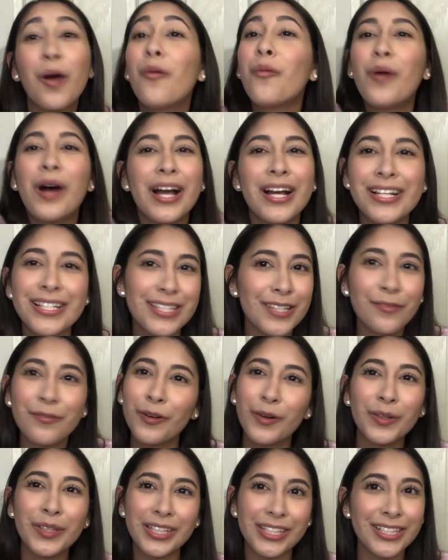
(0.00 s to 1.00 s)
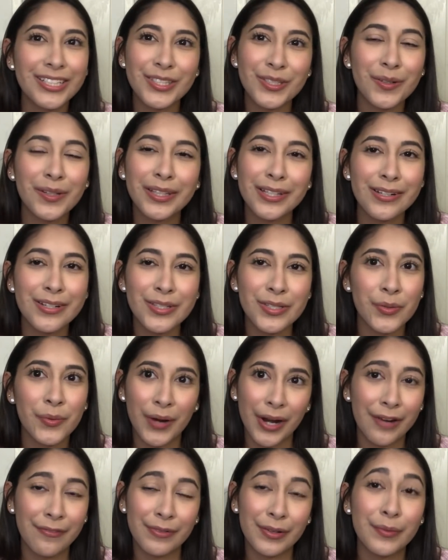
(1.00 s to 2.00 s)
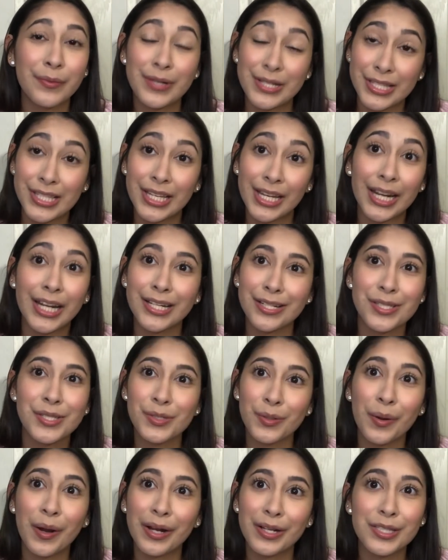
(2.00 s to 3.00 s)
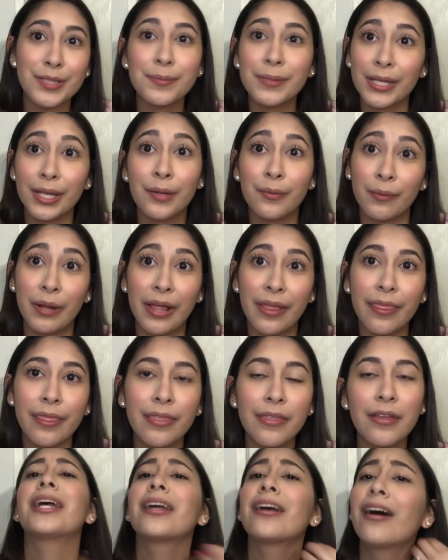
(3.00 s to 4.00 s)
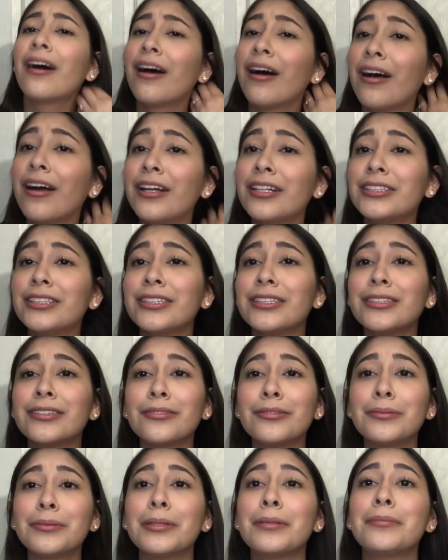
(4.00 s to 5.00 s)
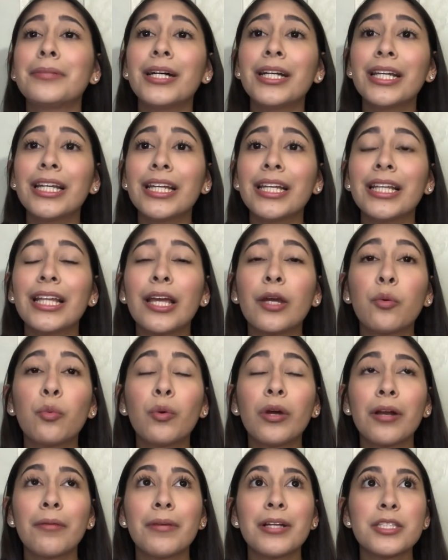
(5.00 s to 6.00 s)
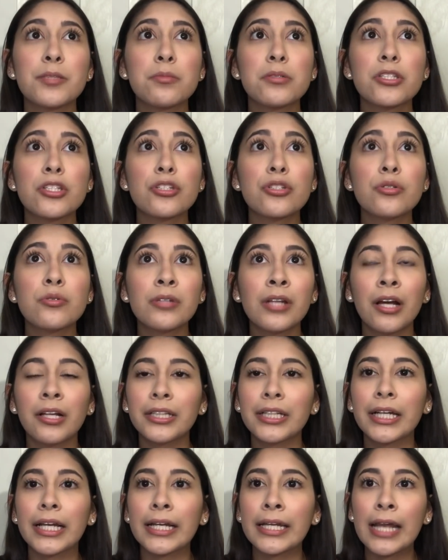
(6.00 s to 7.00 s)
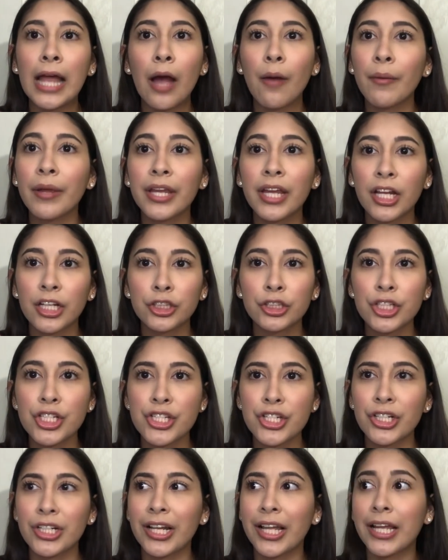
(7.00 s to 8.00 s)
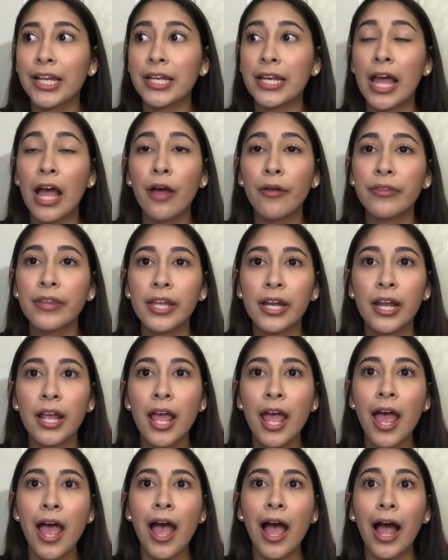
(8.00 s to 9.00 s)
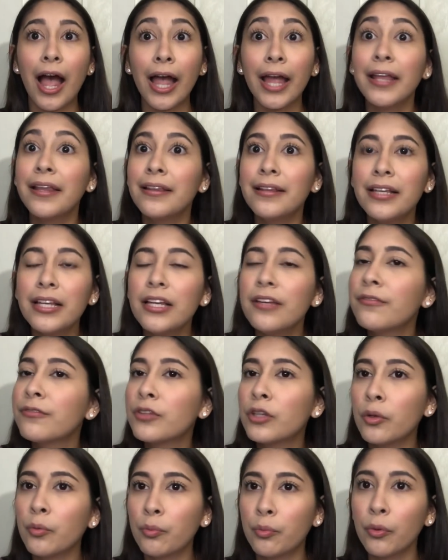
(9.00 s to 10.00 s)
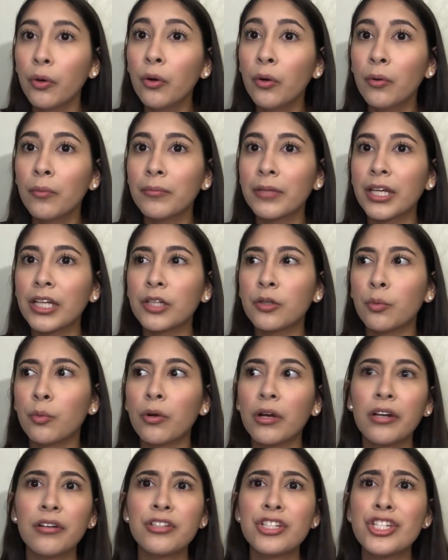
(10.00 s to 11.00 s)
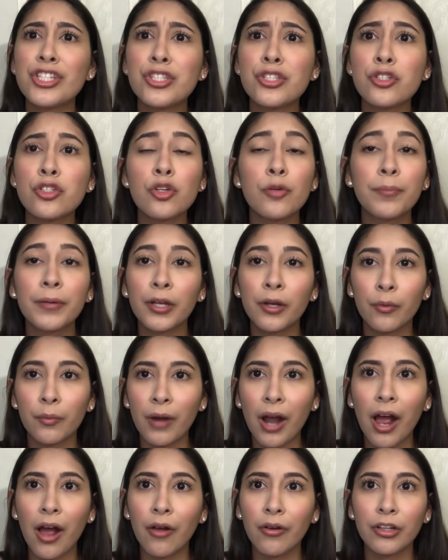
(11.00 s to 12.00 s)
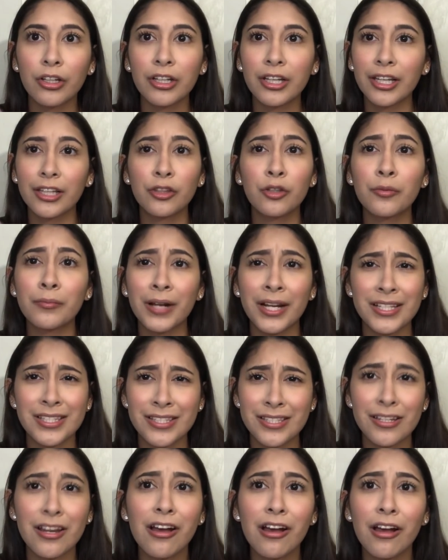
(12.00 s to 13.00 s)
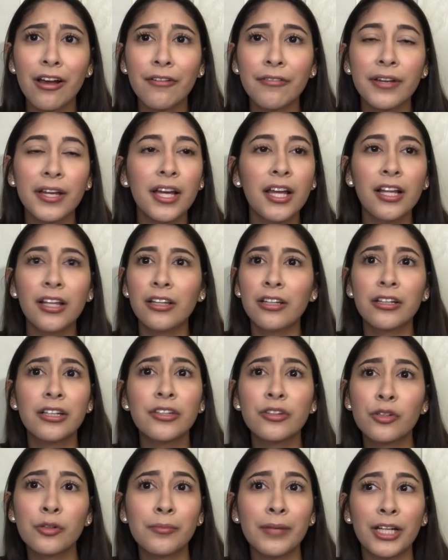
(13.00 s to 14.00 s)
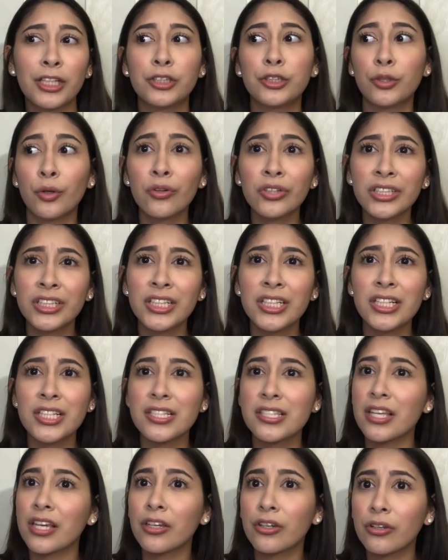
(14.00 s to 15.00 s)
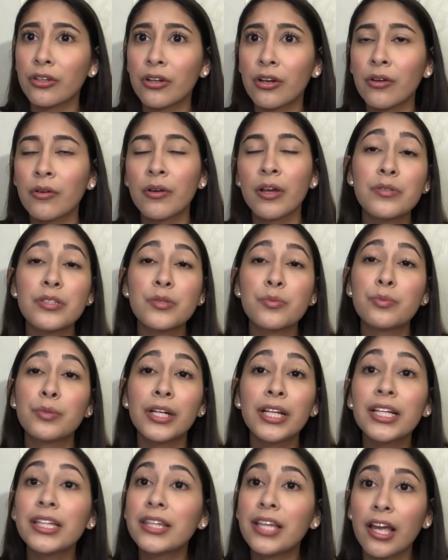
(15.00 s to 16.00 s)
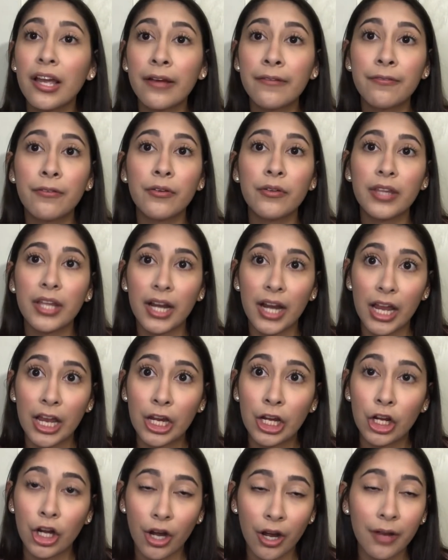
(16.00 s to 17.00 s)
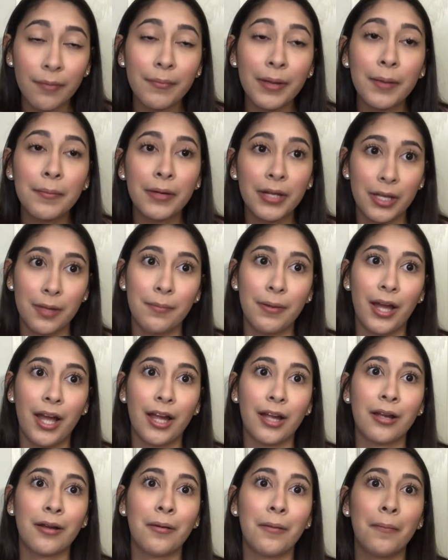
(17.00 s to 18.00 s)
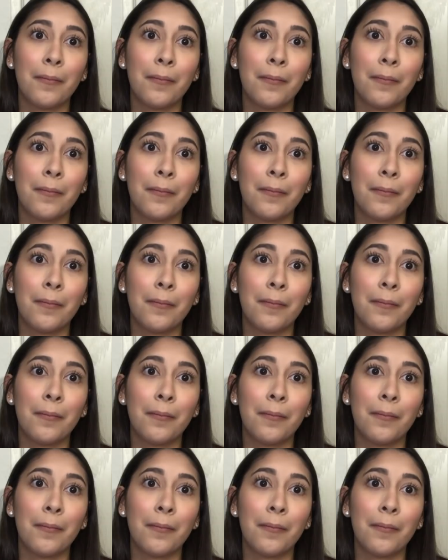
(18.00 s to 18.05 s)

Why is it folded into a little square if it wasn't in a square to begin with? Oh my god, she stole my money. Like, what am I supposed to do now? Like, now I can't trust her. Like, now that I leave the room, like, what if she's snooping around, looking through my stuff, looking through my chonies, like, you know? I was really thankful that I got my money back,